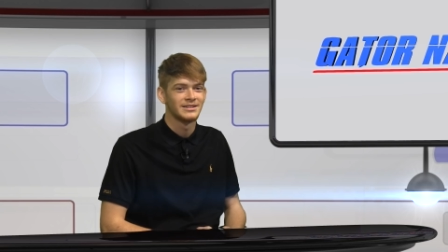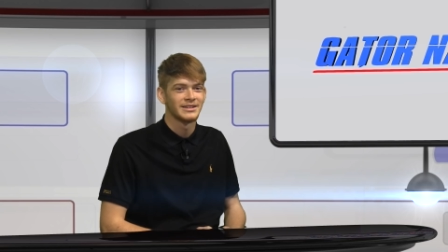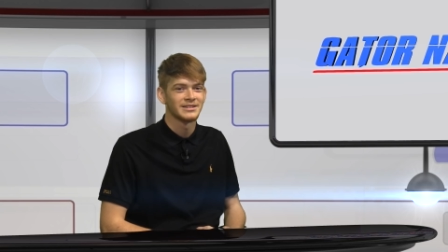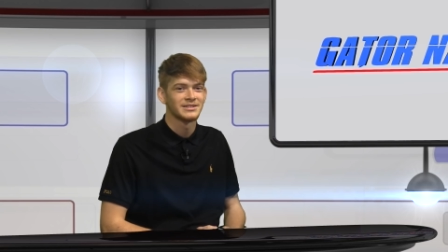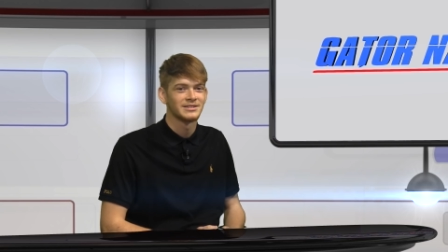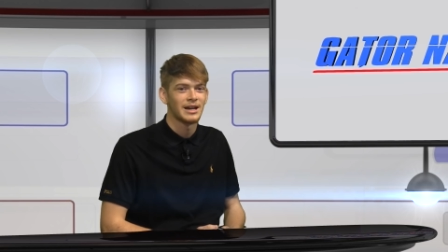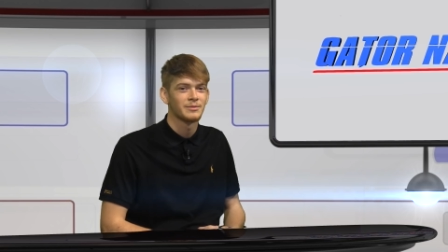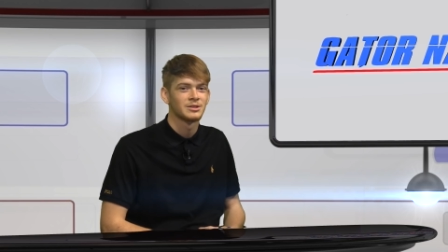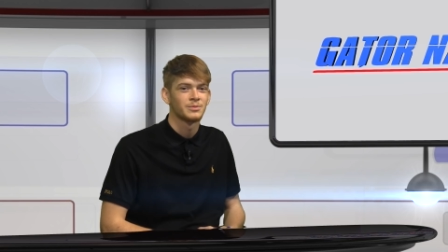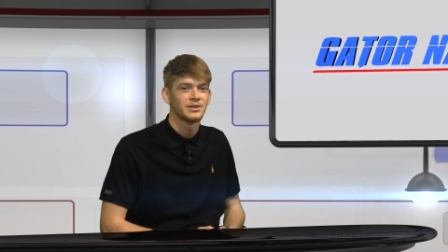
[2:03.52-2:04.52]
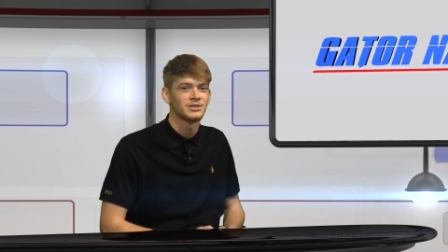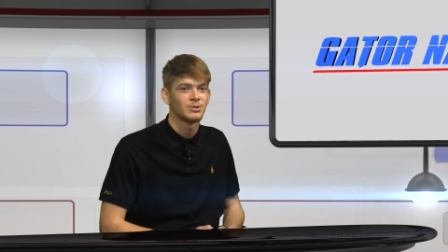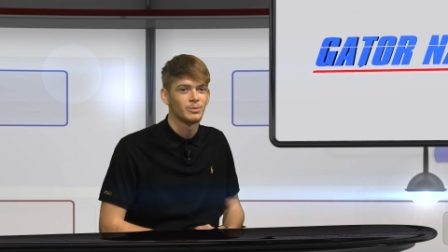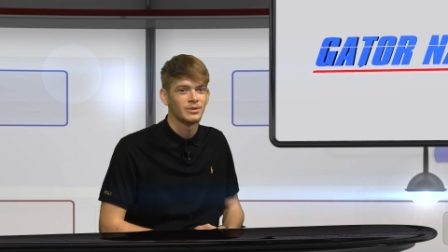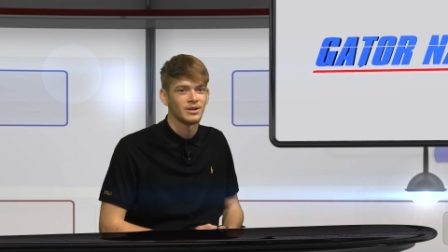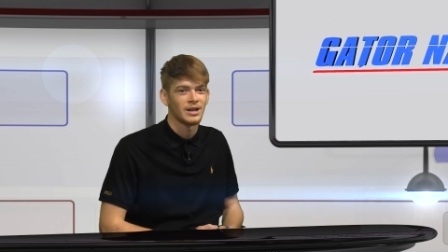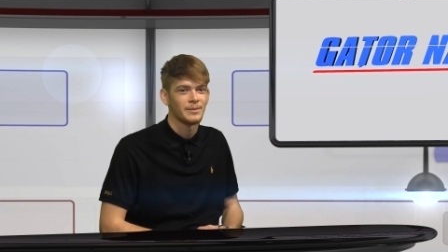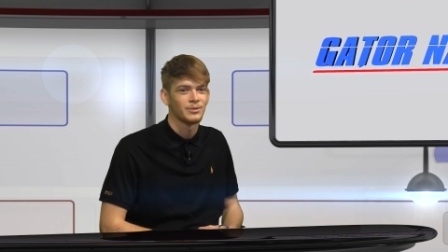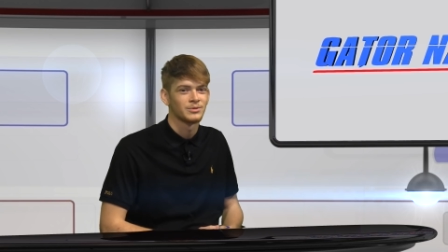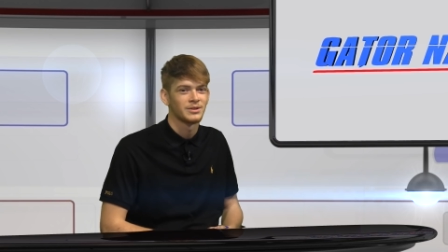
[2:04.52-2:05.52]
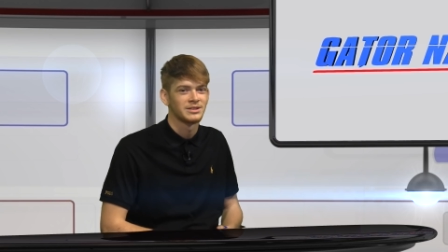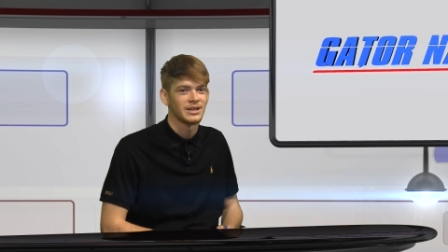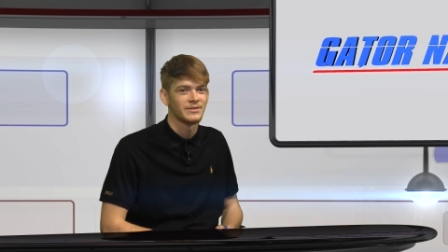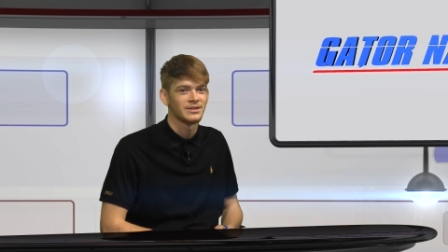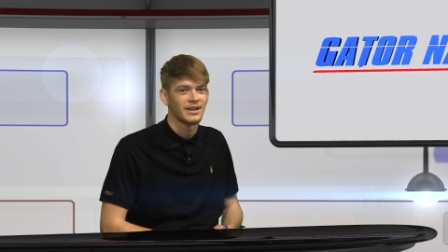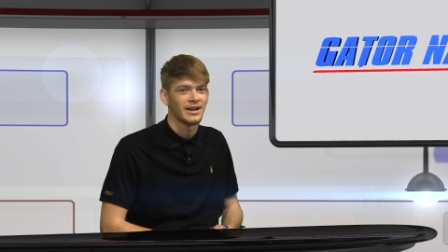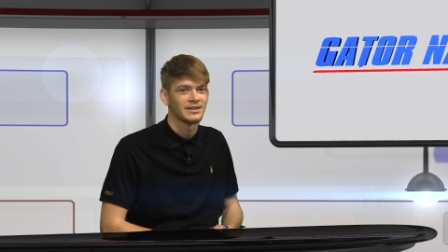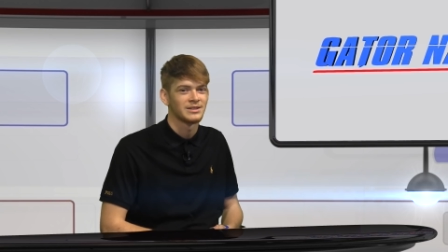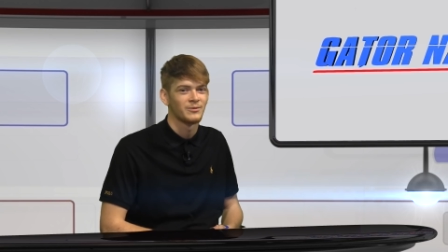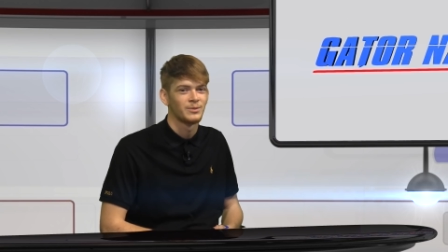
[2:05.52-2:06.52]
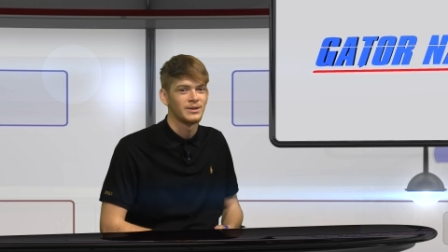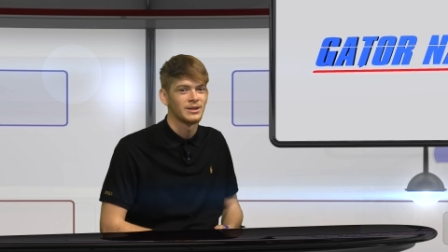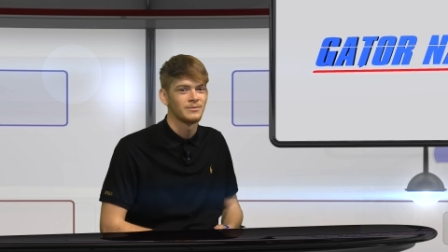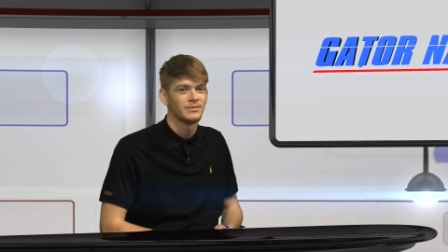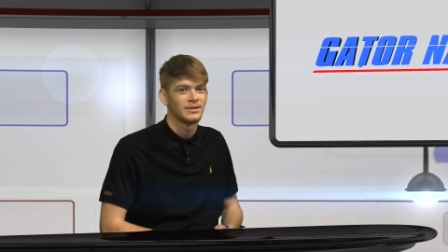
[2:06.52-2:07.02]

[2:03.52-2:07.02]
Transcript: Dickinson Diamond Spring Show will be on April 27th at 7 p.m.